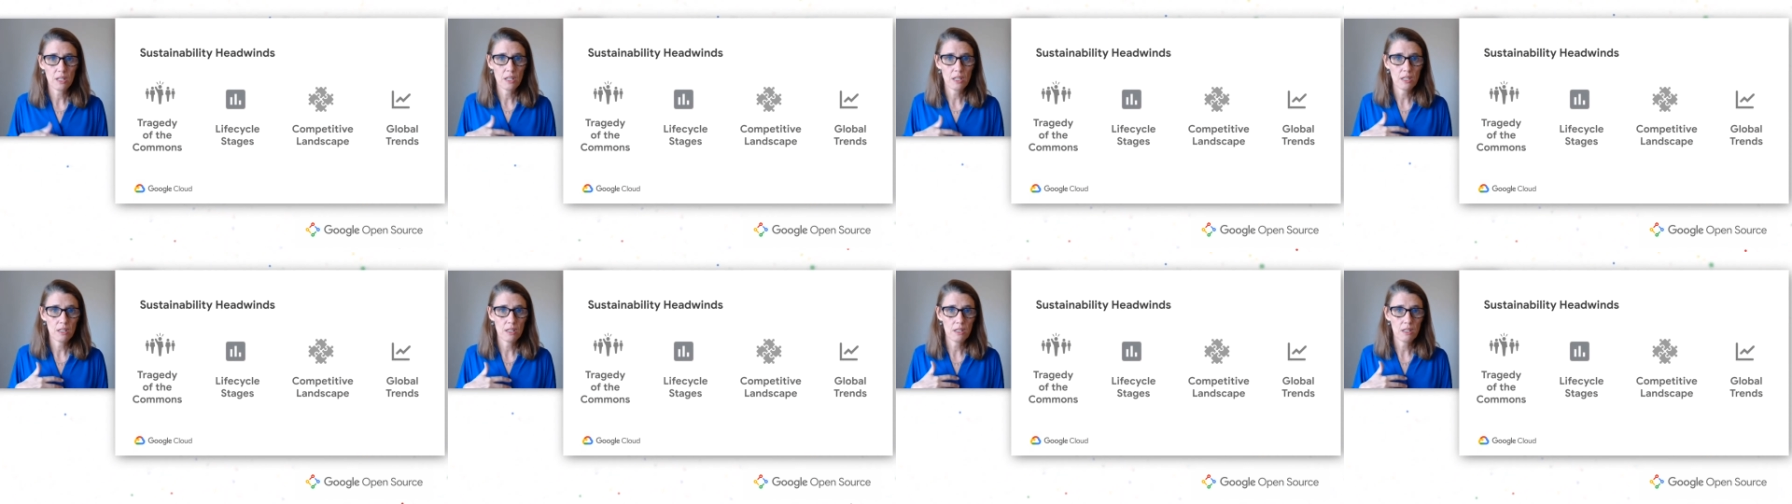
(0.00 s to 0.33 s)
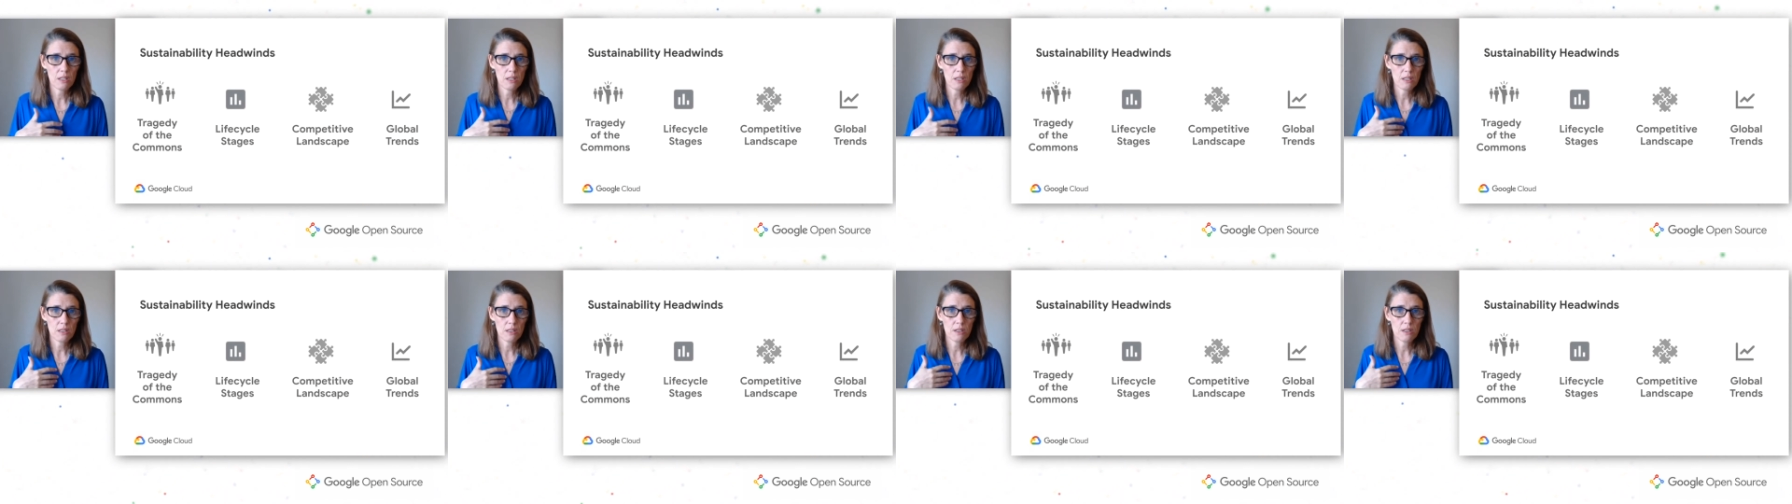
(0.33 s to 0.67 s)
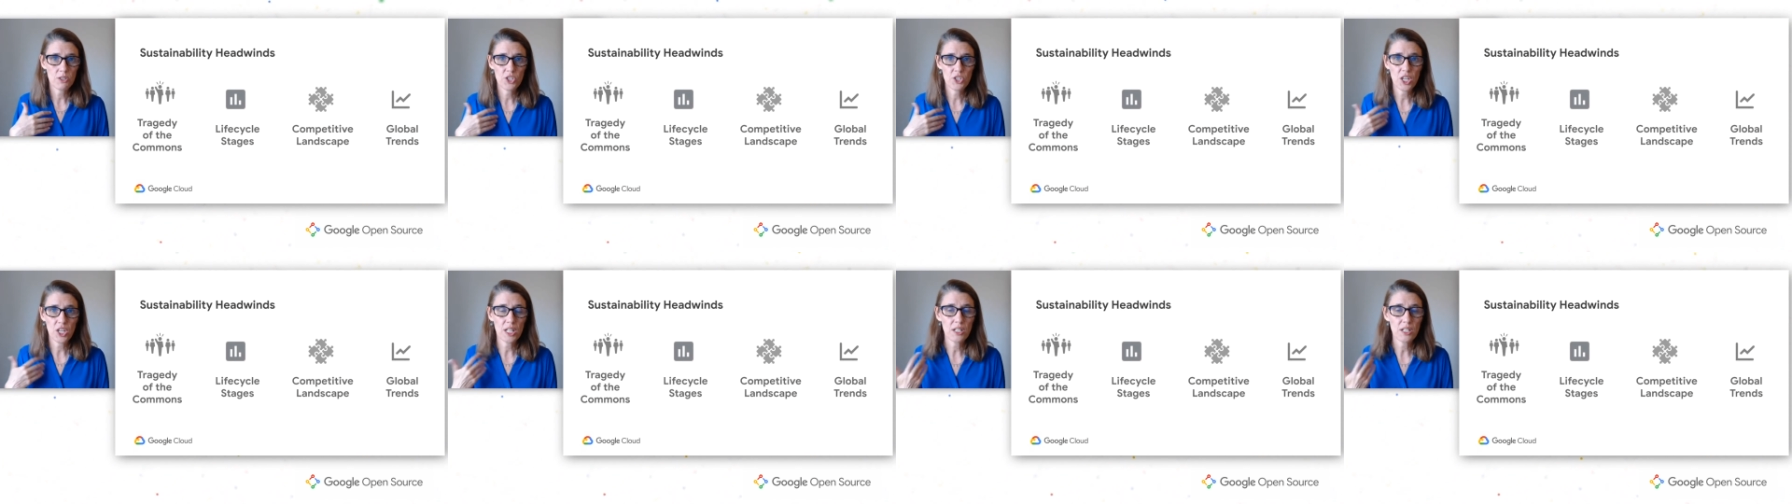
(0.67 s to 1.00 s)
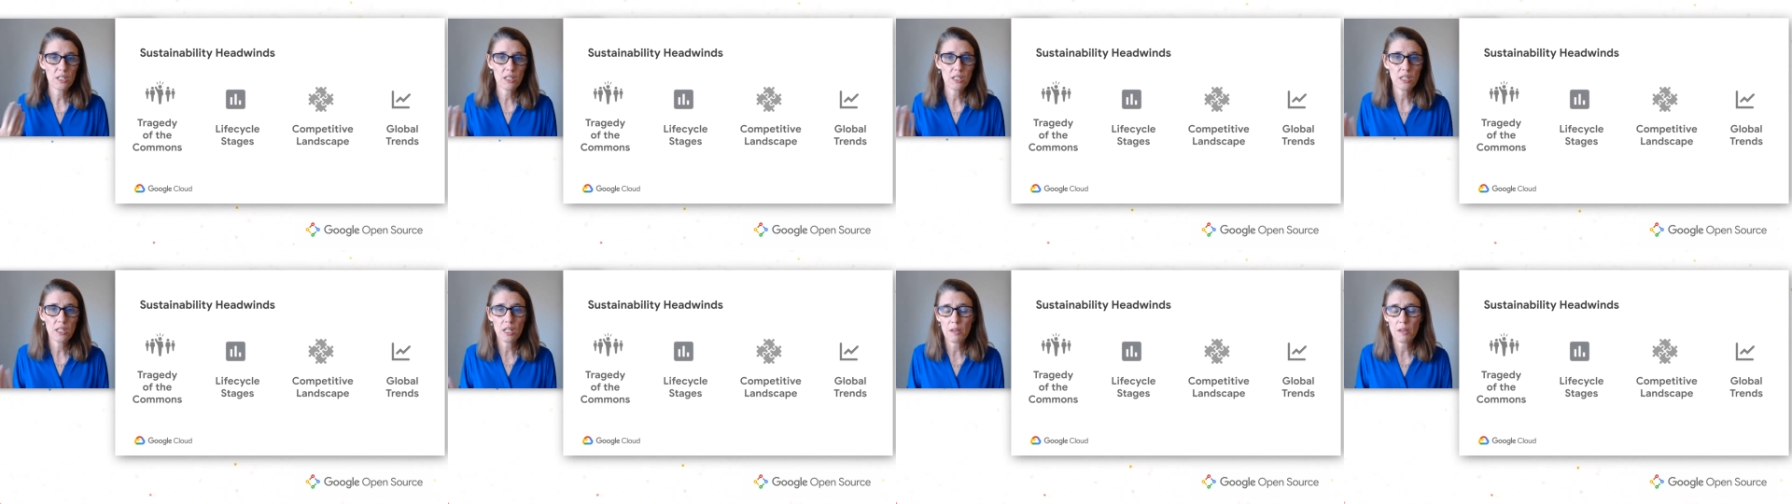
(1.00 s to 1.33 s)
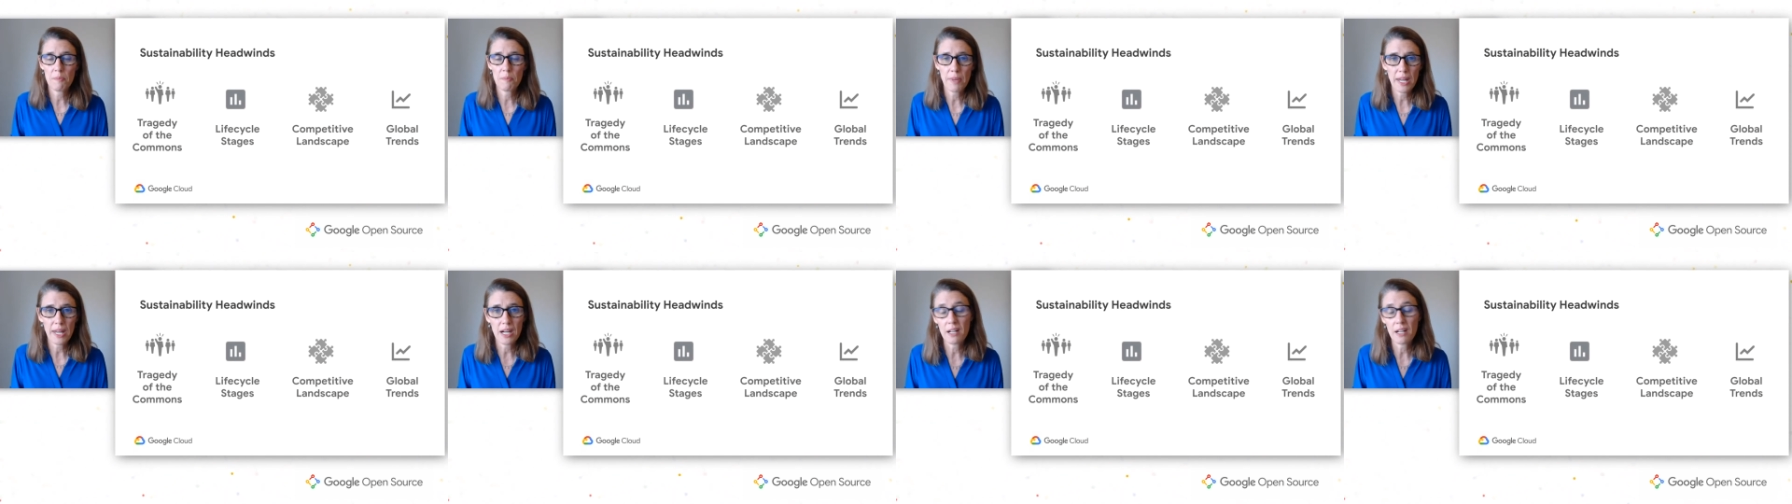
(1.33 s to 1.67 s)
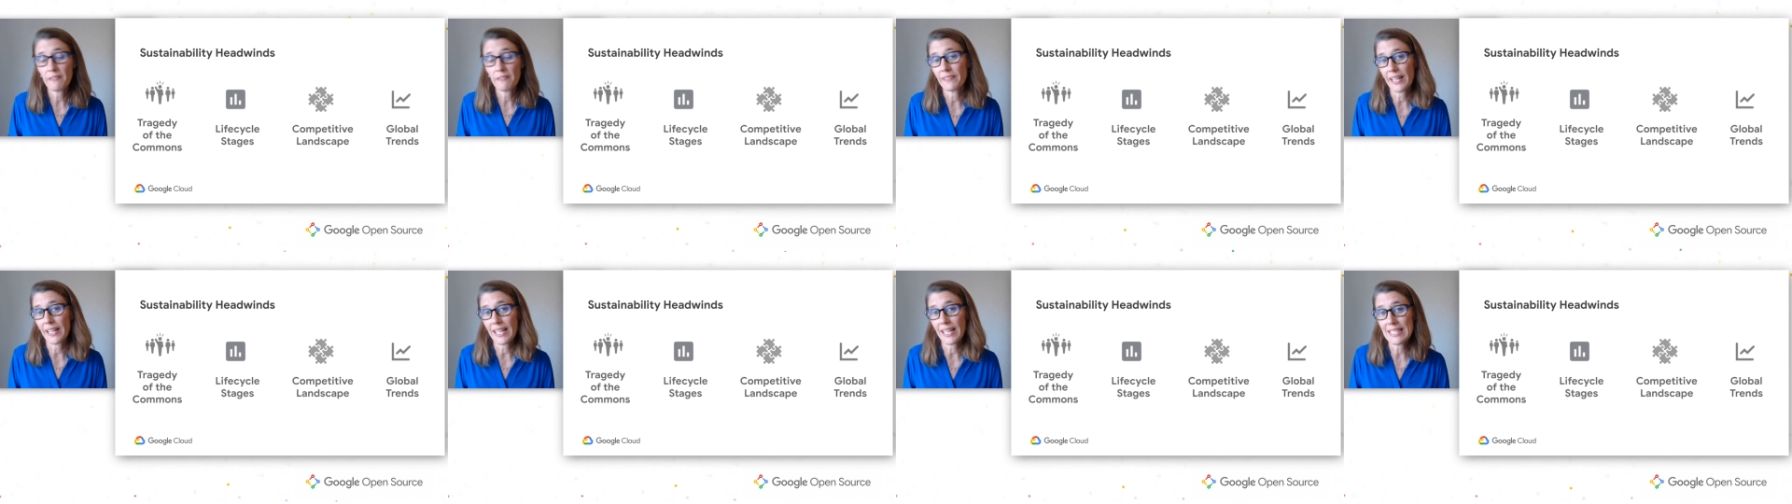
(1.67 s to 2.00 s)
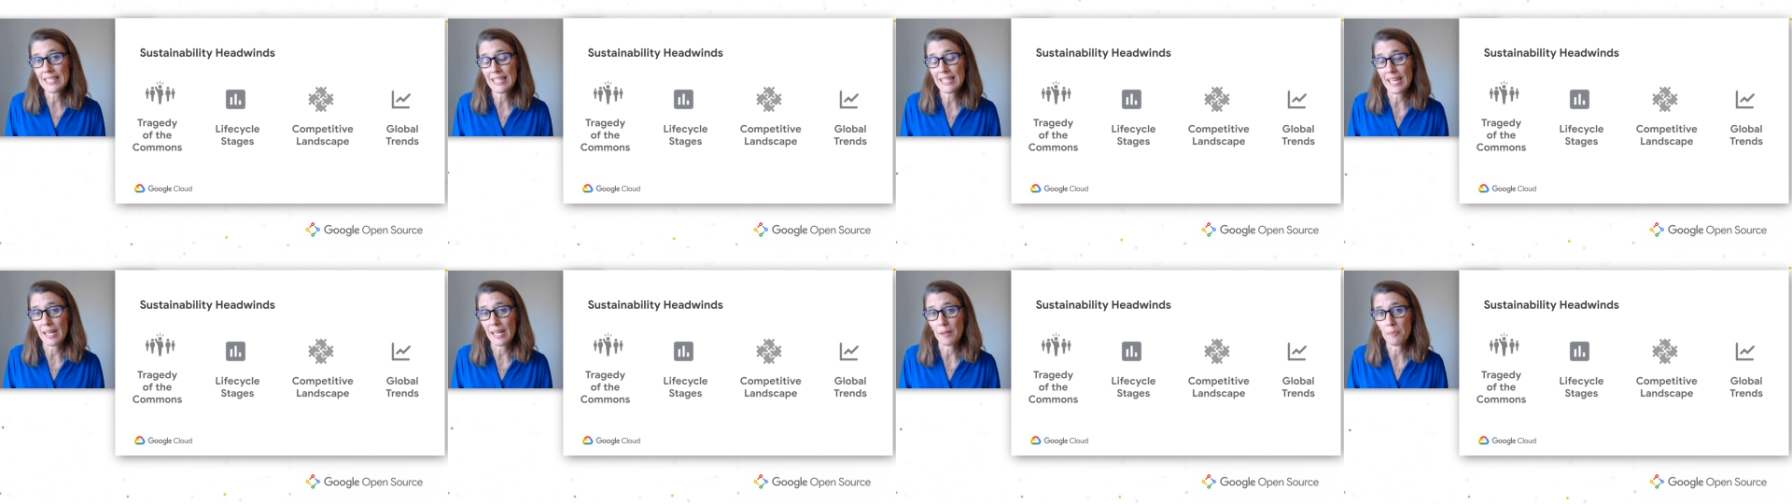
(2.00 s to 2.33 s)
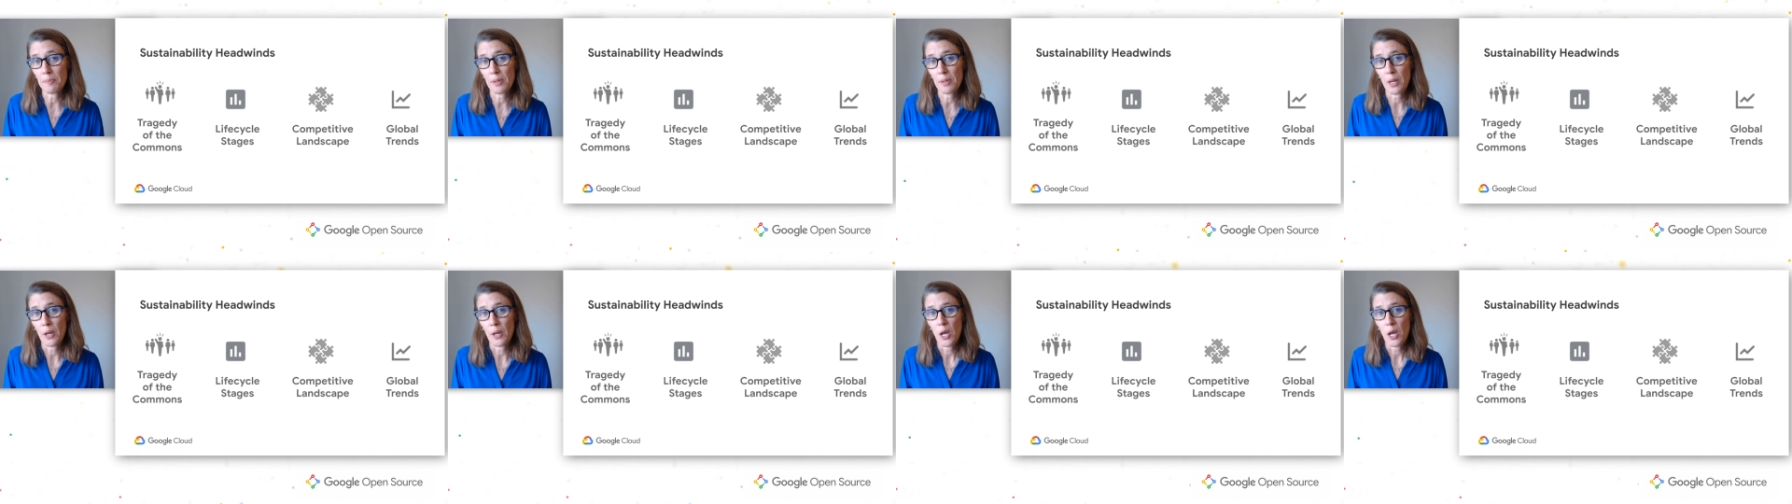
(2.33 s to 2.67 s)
is changes in the competitive landscape.